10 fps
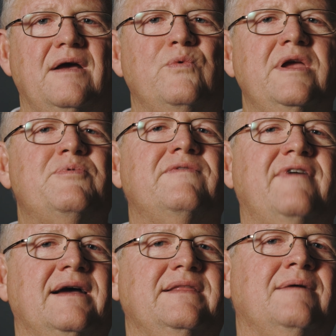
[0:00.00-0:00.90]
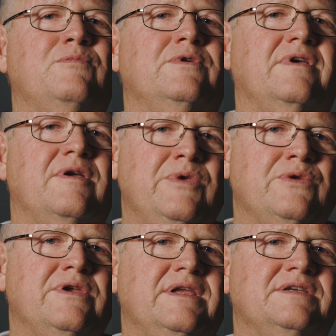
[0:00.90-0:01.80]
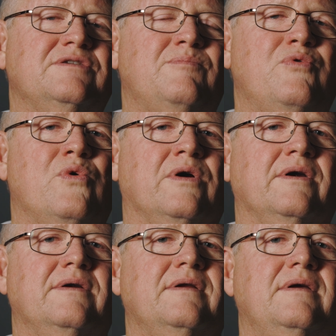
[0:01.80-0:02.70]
We provide them with community support.